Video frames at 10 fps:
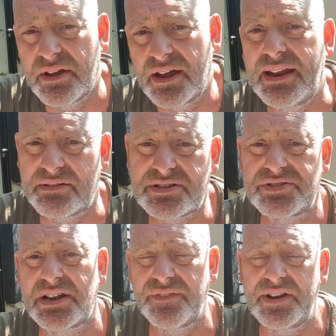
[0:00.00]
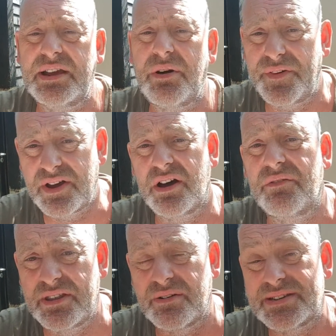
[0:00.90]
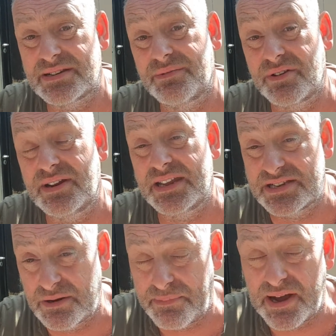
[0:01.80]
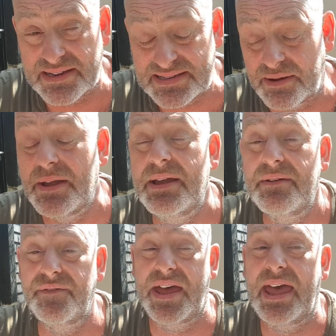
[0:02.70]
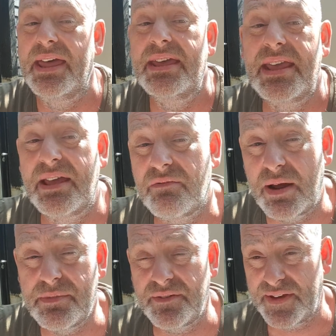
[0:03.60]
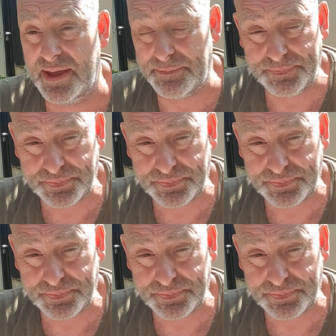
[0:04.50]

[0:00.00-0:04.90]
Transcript: And now because I've shut the video off, I can't redo it, so I'm doing it in 2 parts. So, VAT. Yeah, run with the VAT.